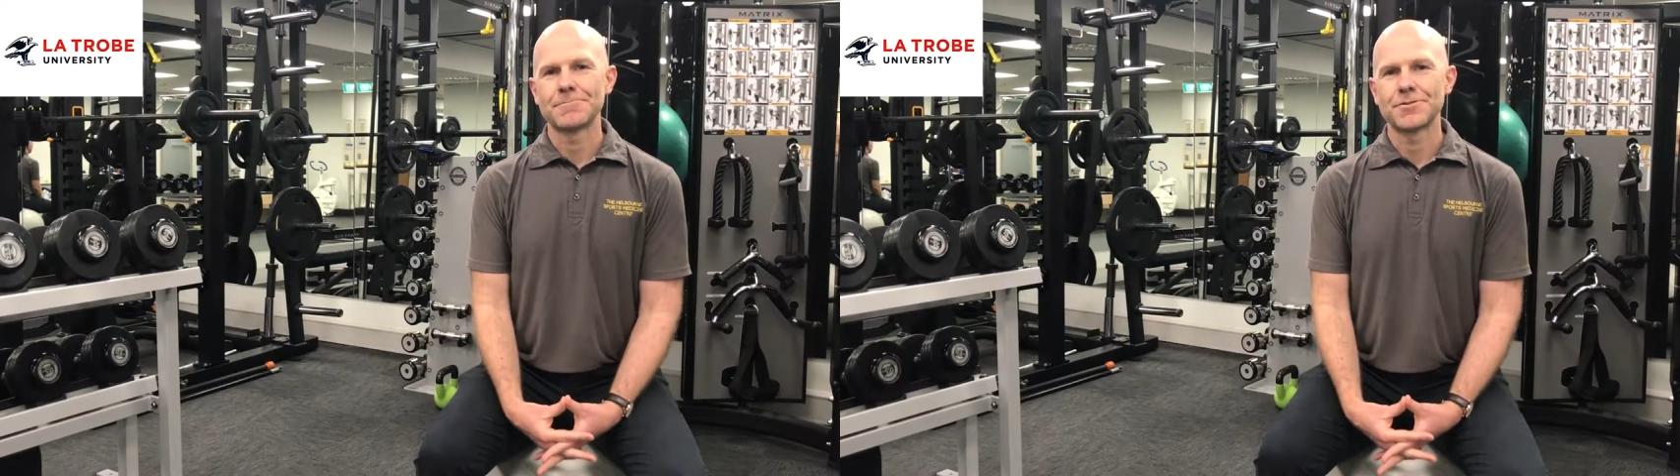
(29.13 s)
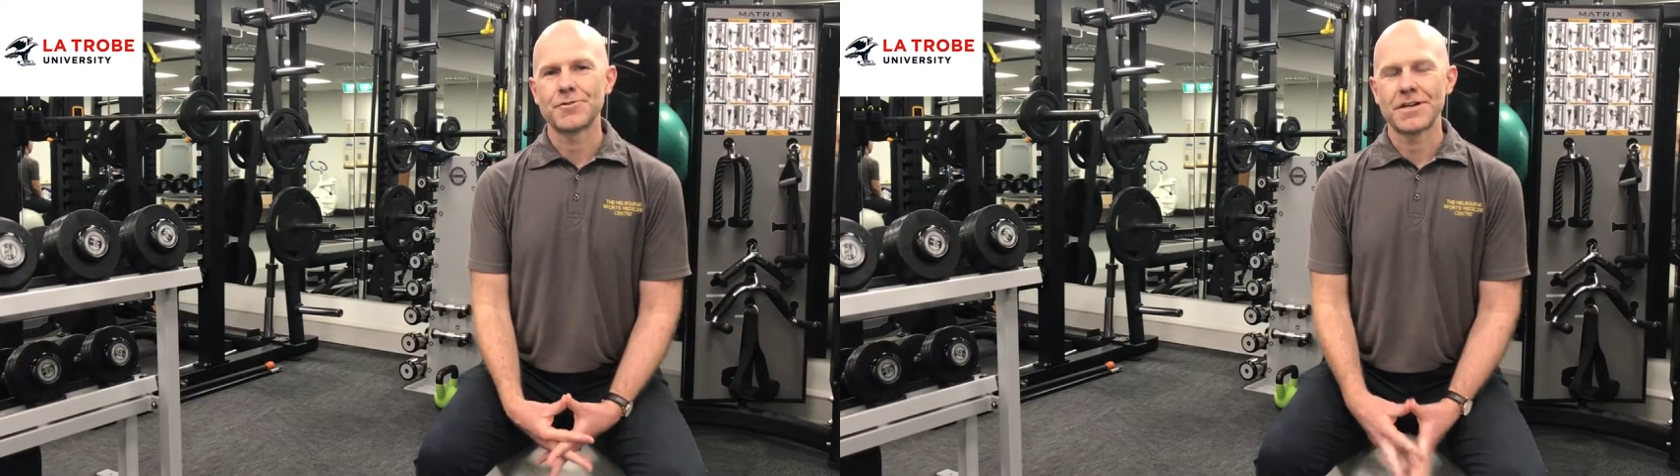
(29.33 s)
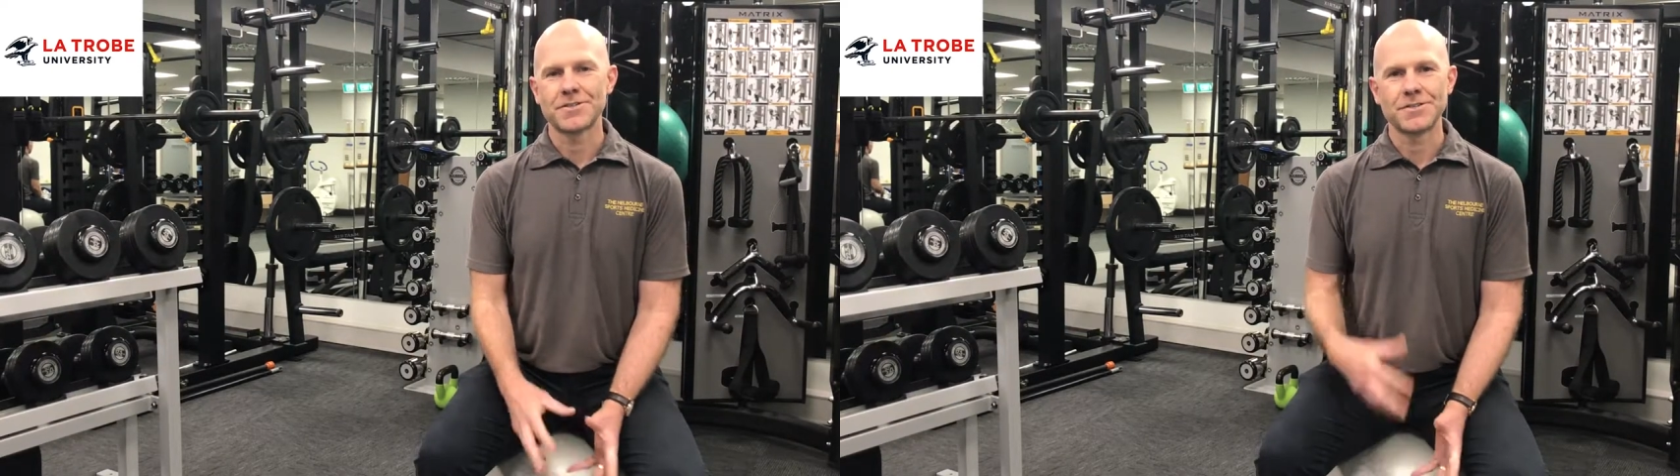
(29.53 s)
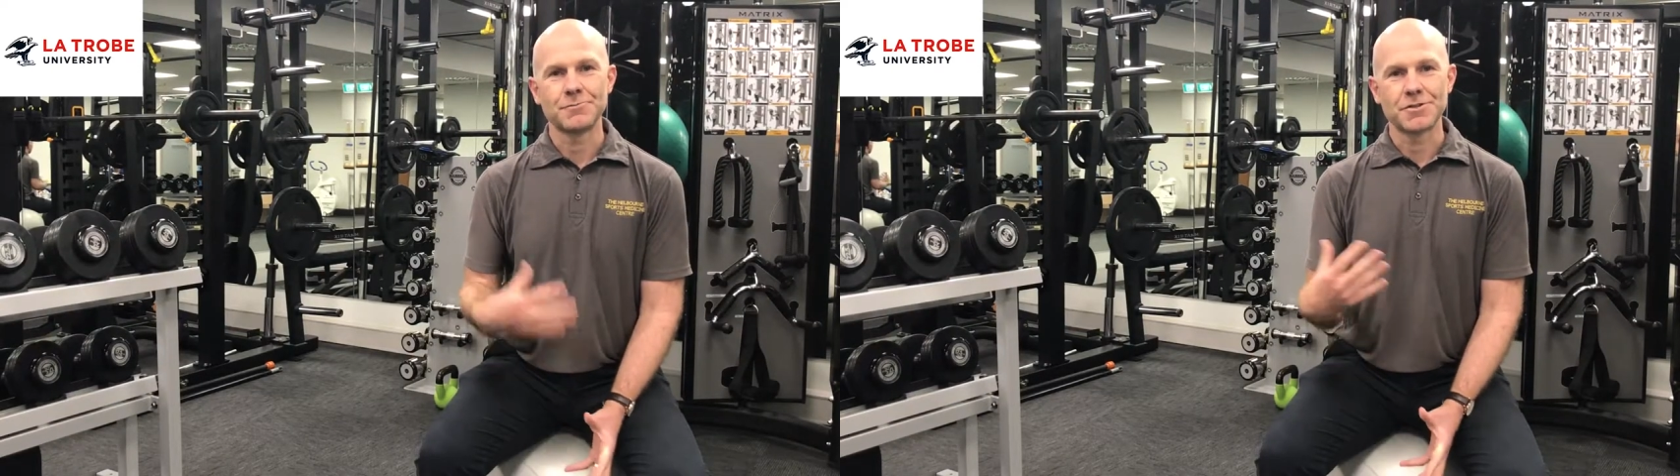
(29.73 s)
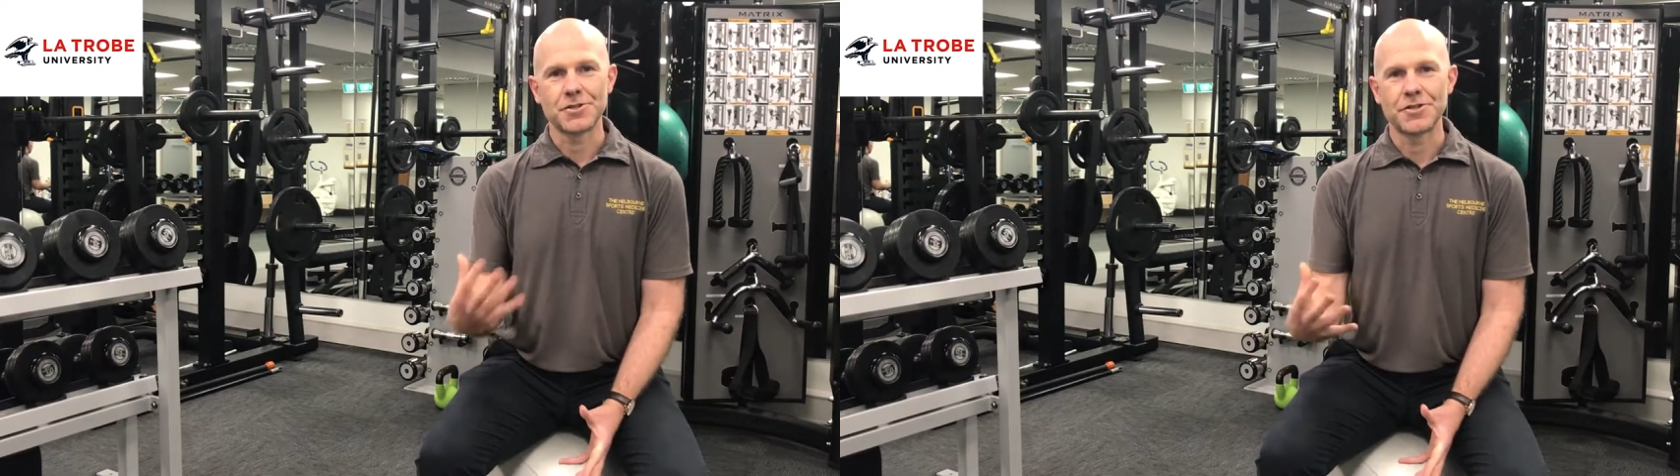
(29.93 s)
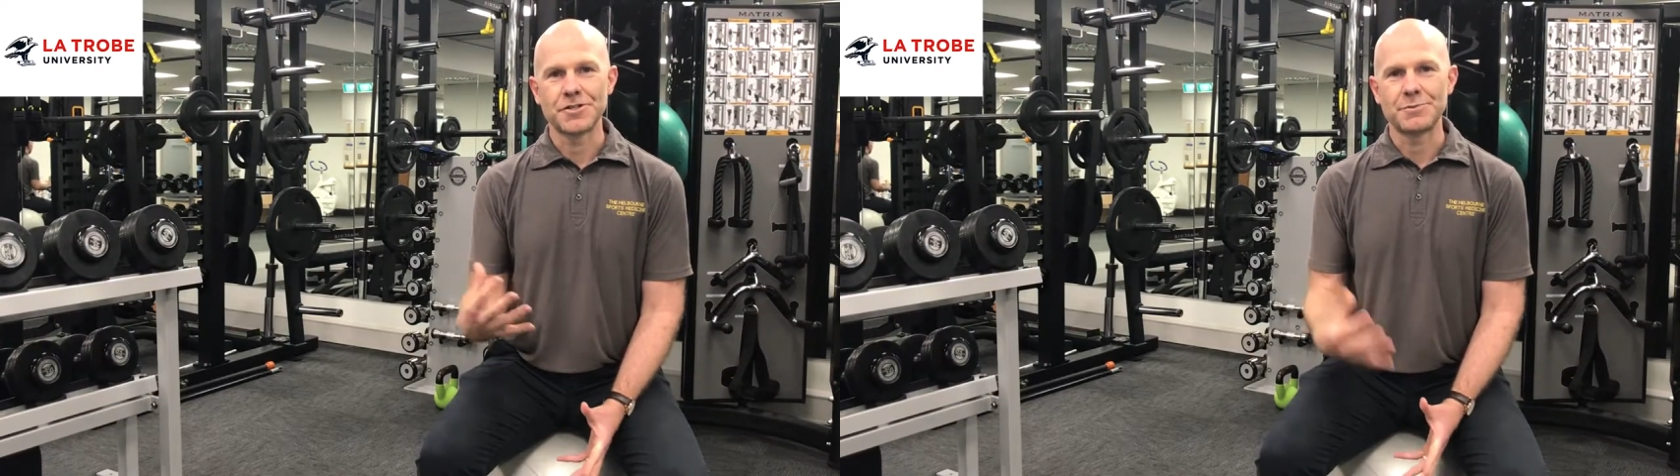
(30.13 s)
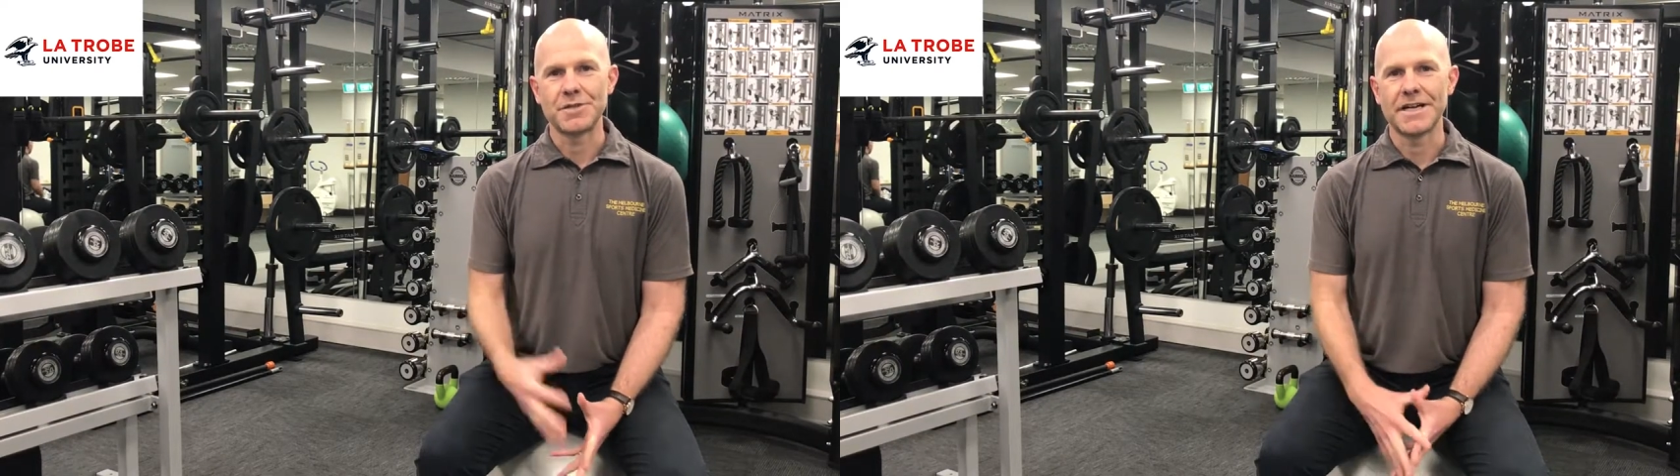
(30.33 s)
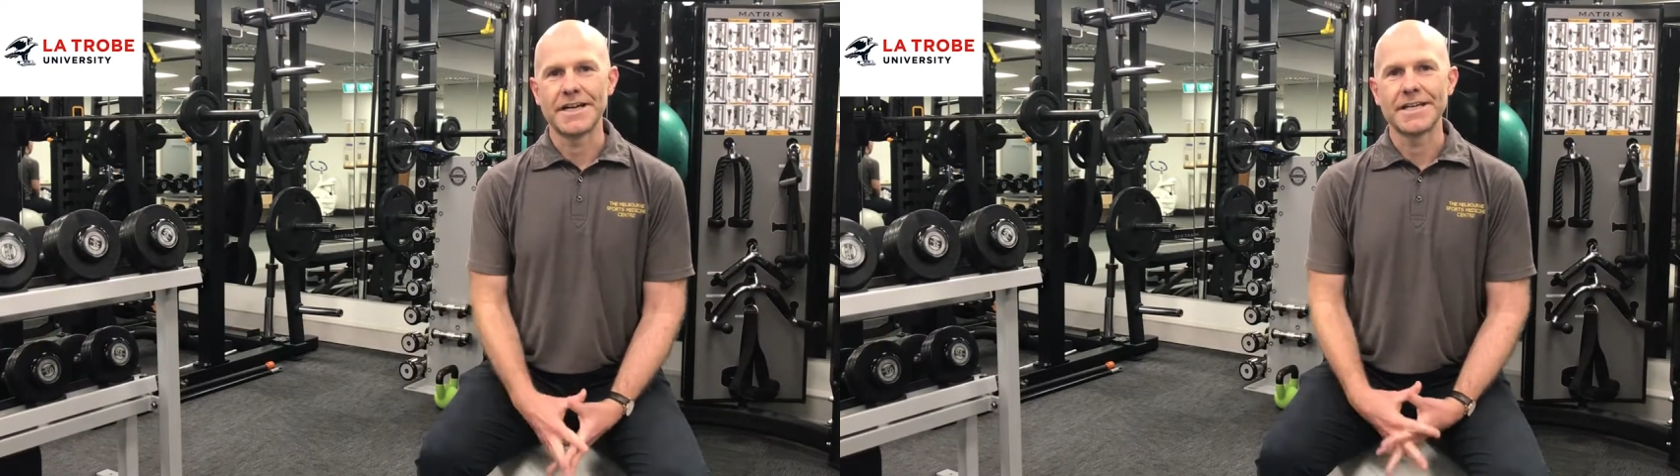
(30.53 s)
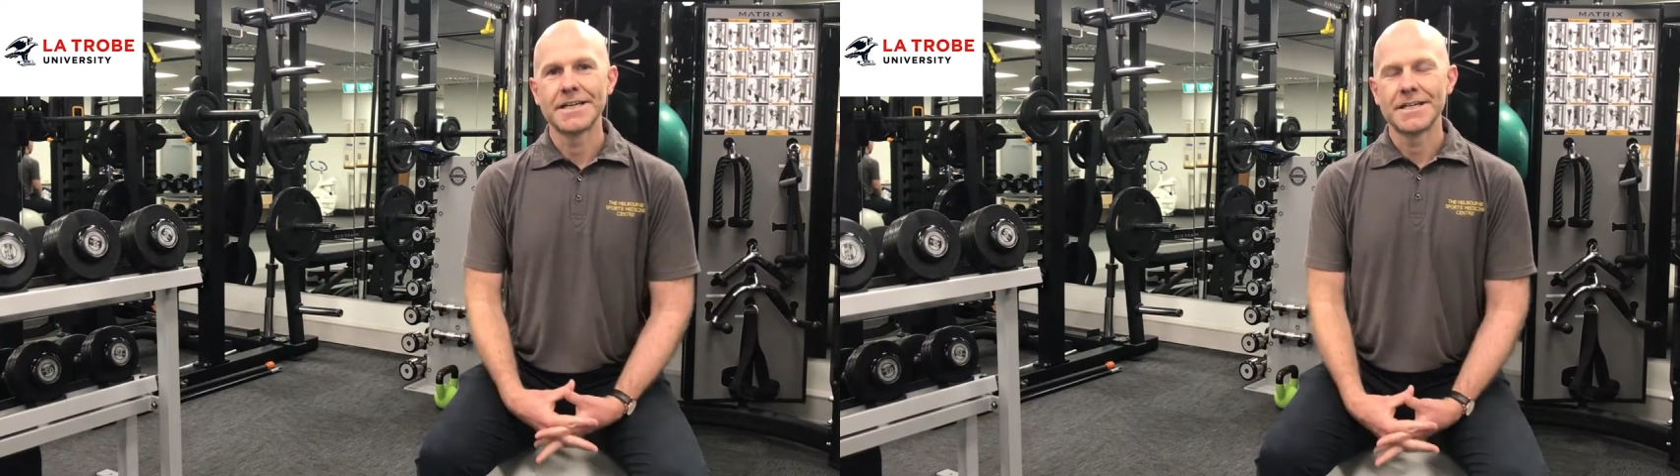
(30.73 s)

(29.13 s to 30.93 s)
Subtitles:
structured return to play